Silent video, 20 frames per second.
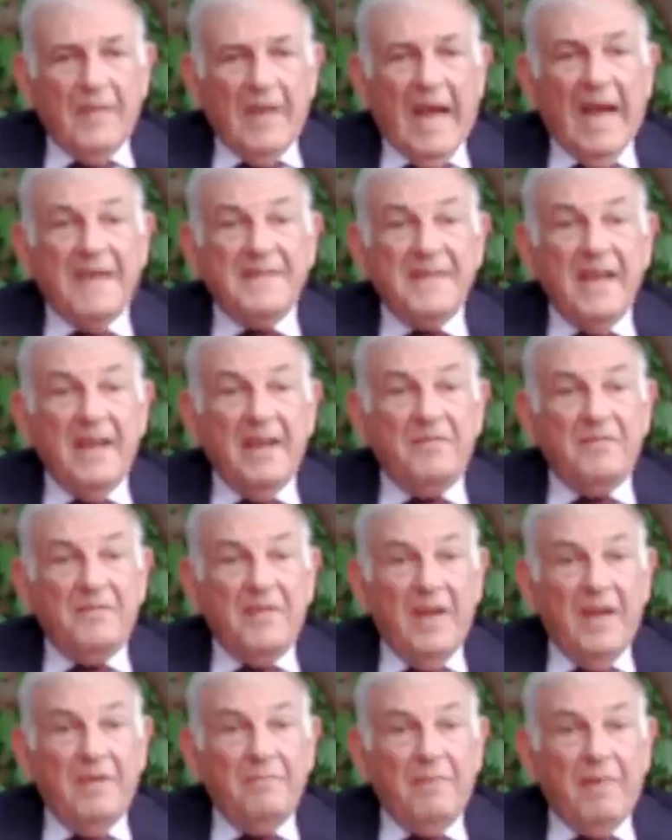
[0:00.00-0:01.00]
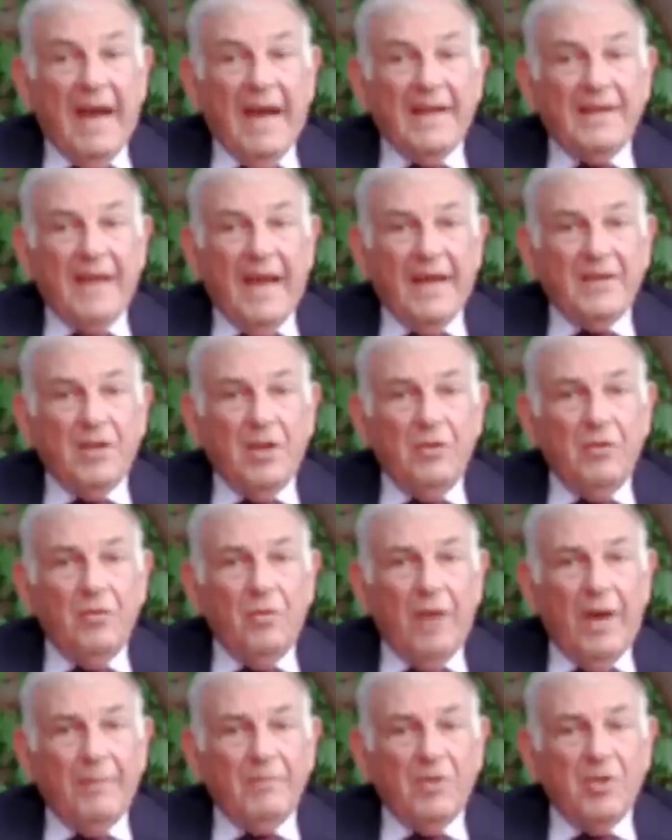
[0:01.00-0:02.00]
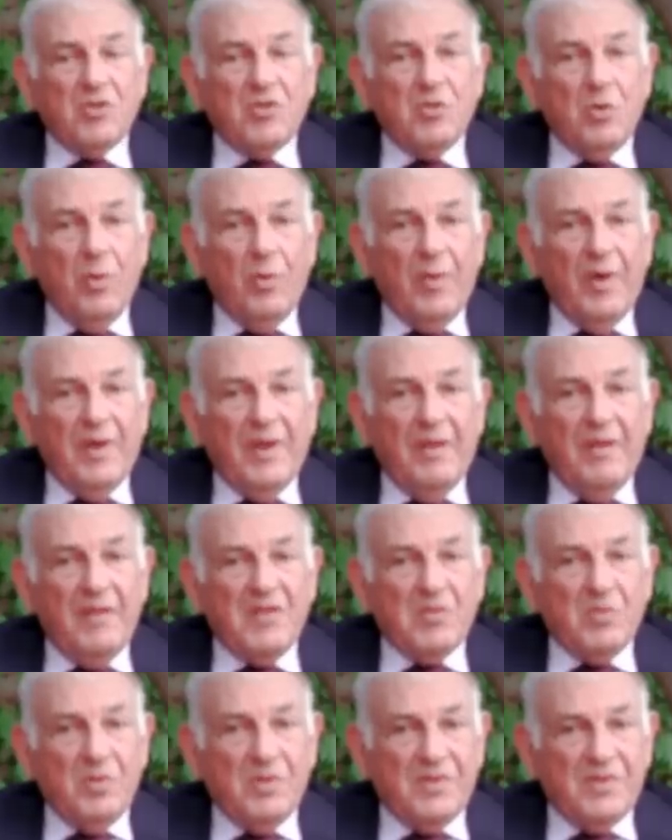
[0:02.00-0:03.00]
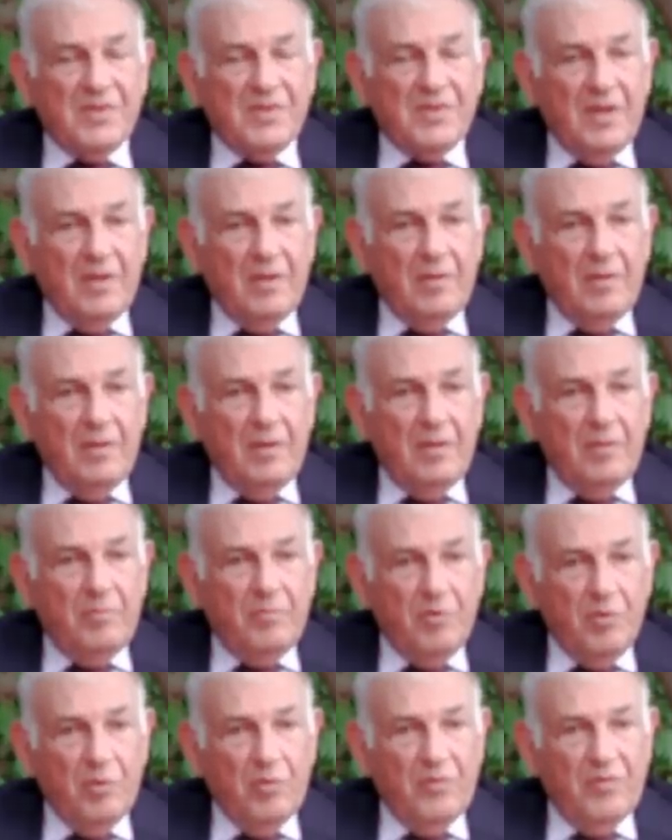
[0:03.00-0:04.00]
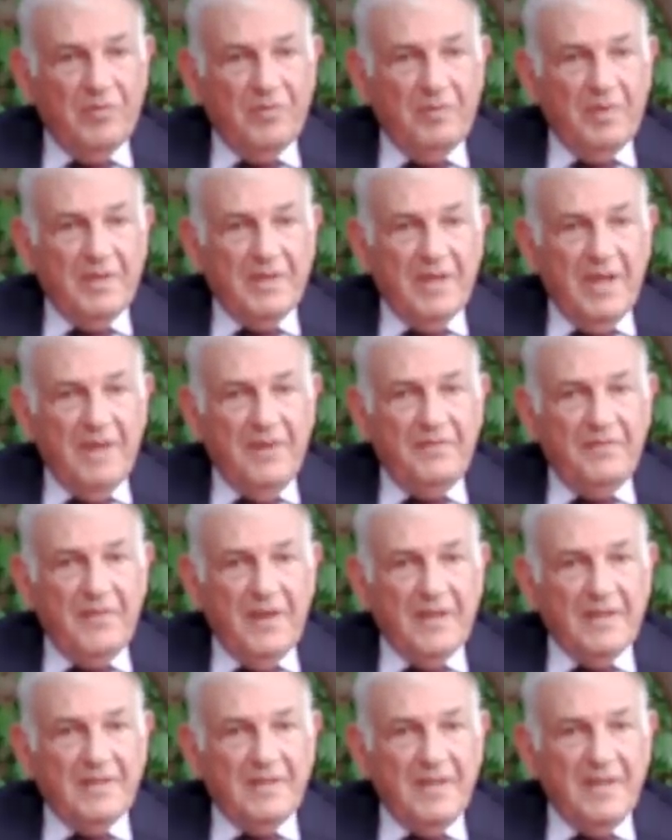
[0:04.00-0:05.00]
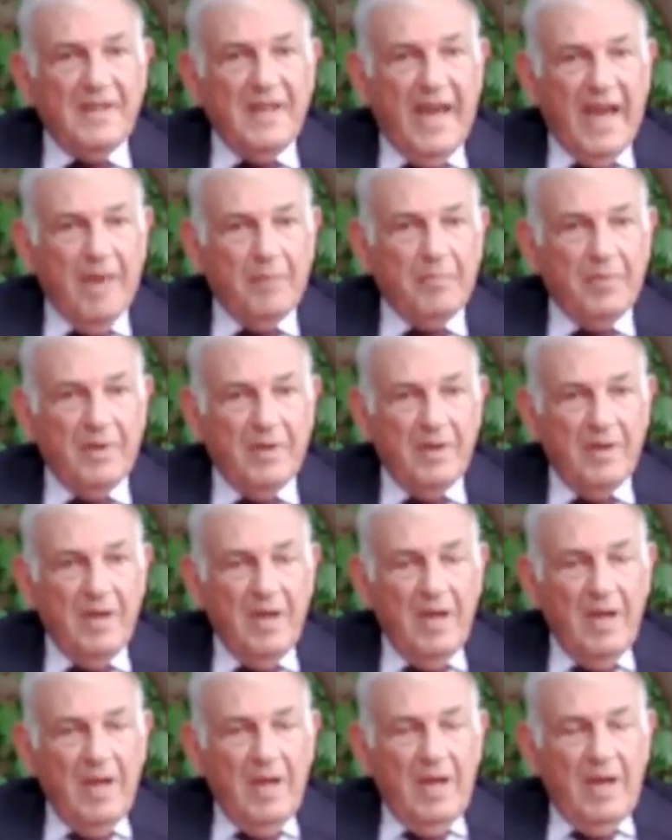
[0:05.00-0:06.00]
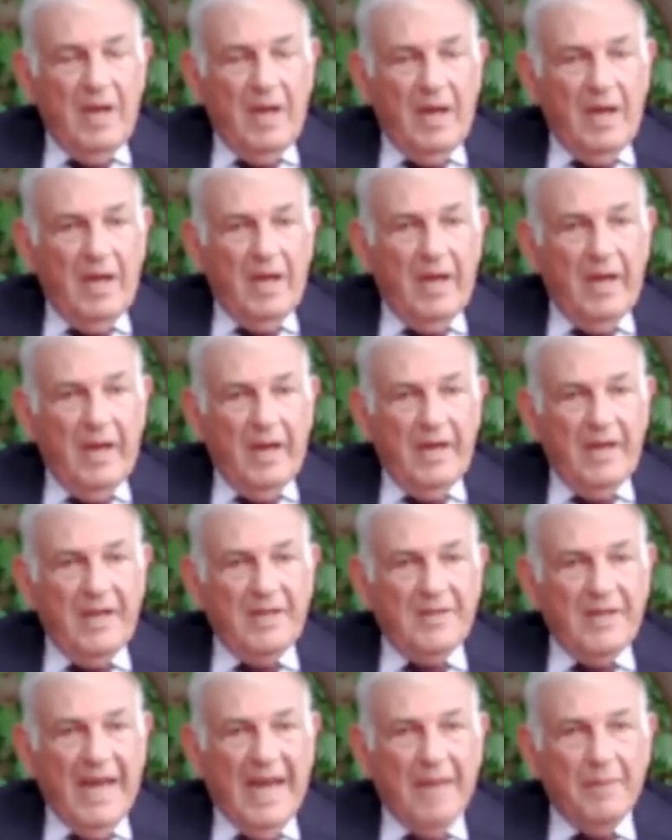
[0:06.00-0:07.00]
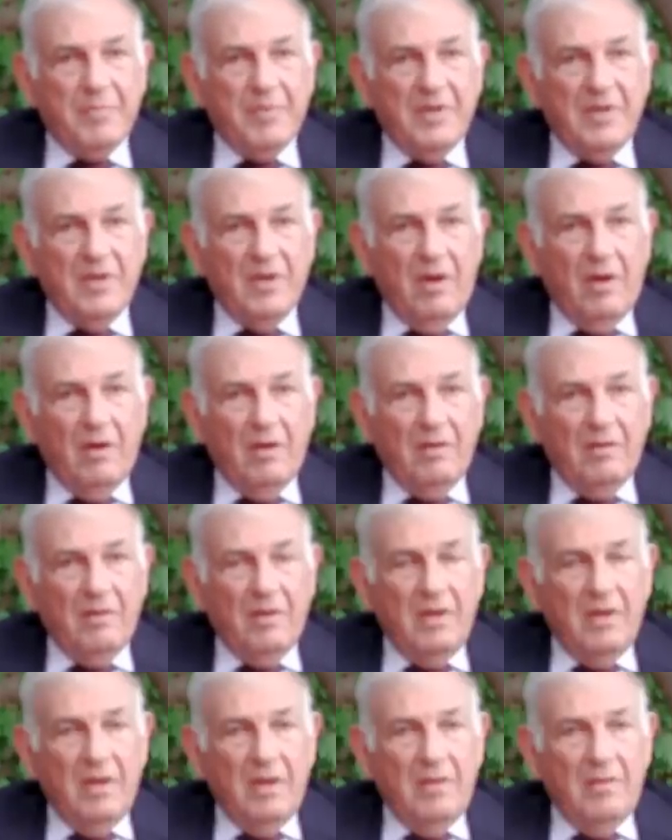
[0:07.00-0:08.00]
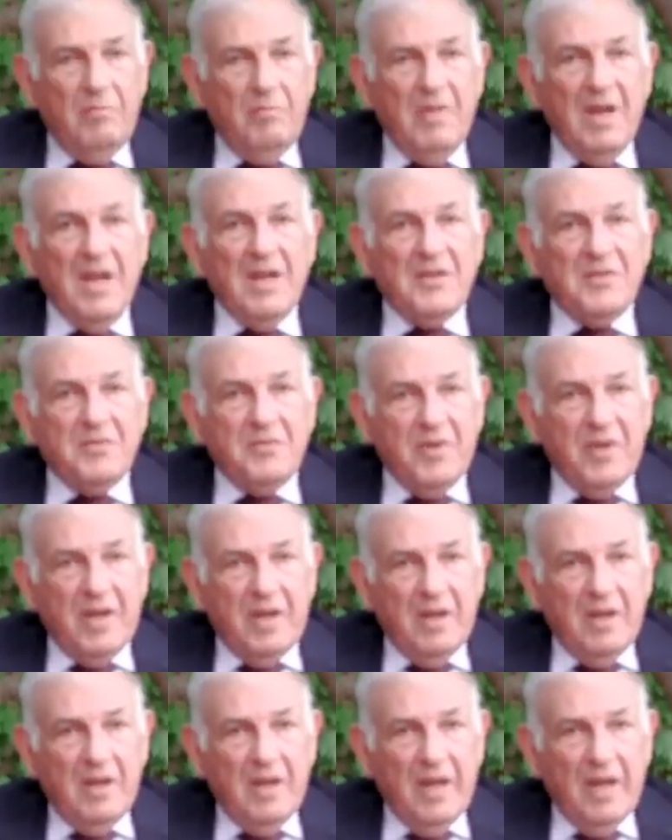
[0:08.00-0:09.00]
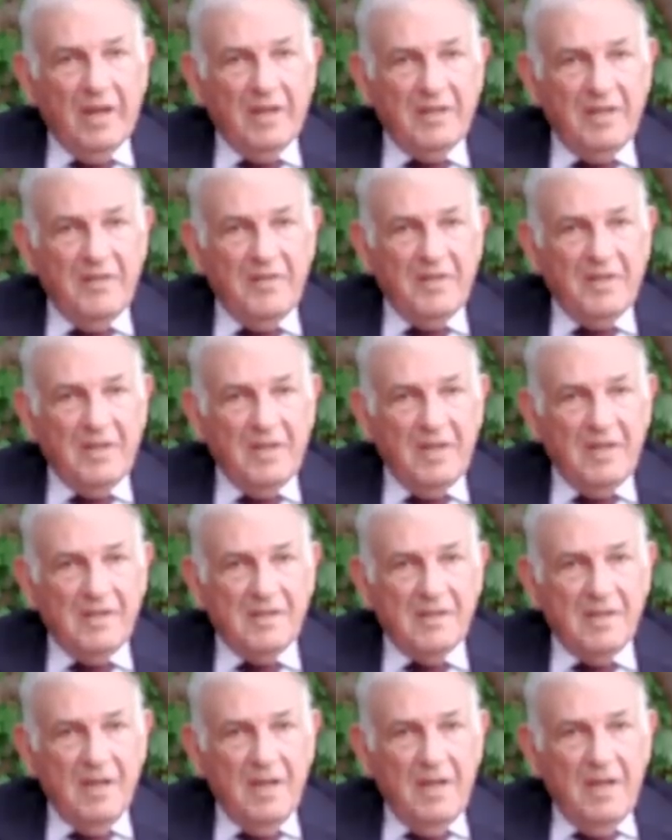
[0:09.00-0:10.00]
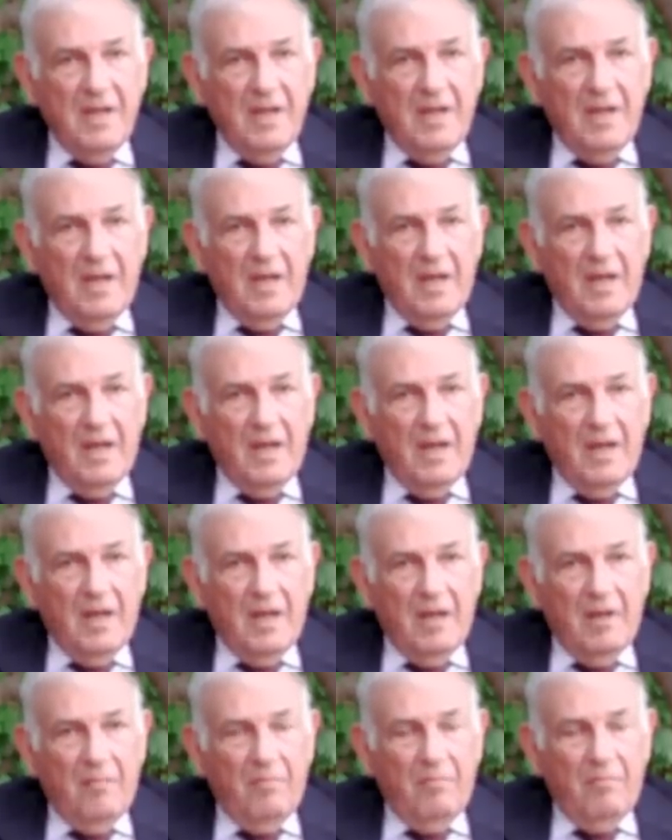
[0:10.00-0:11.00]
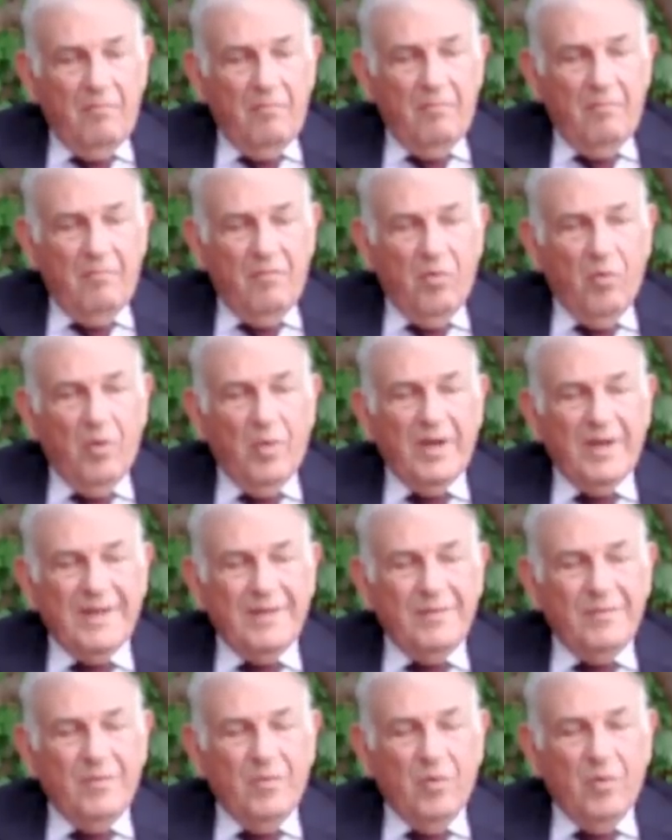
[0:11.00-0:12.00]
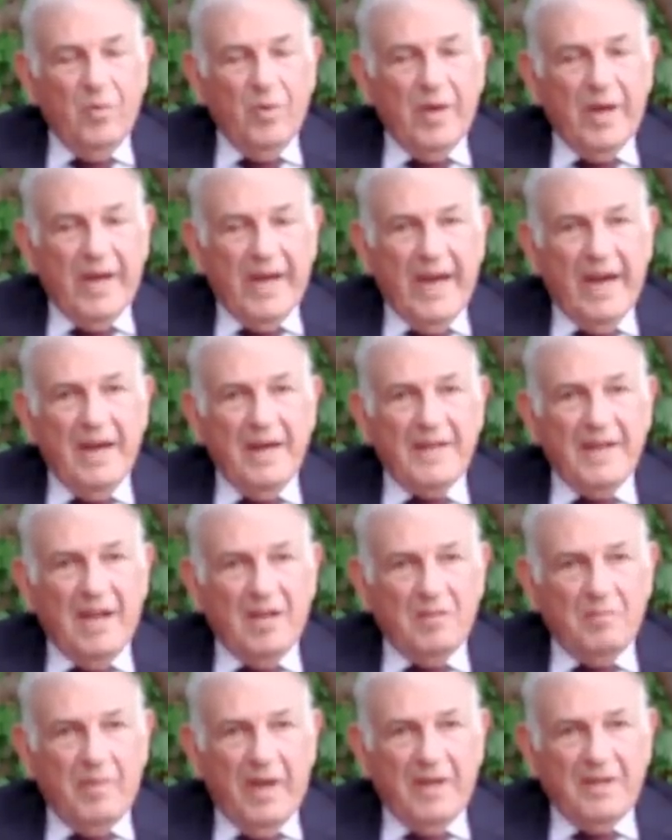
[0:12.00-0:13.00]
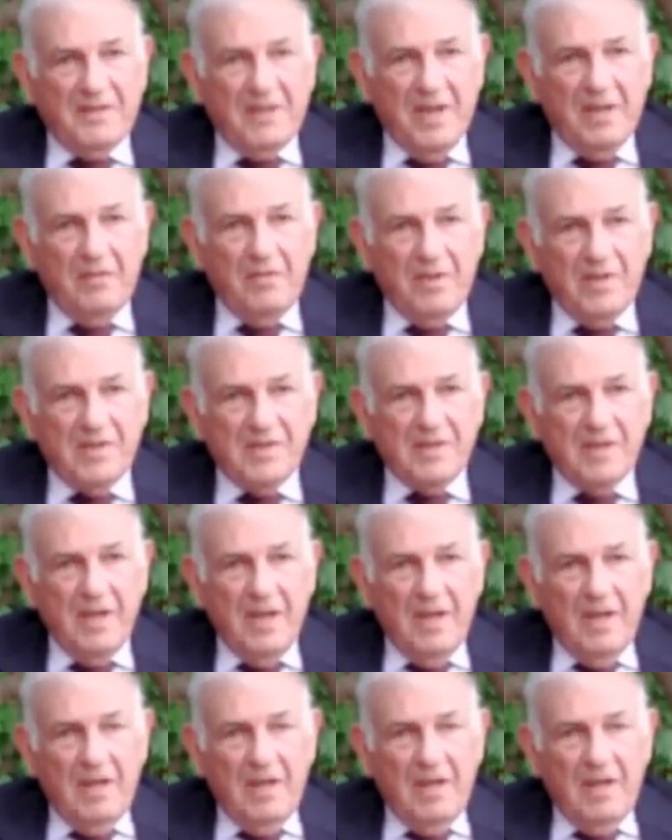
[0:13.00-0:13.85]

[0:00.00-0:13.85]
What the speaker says: I don't know, I'm not sure whether this was proved, but if it did happen, it happened on military activities who were carried out by terrorists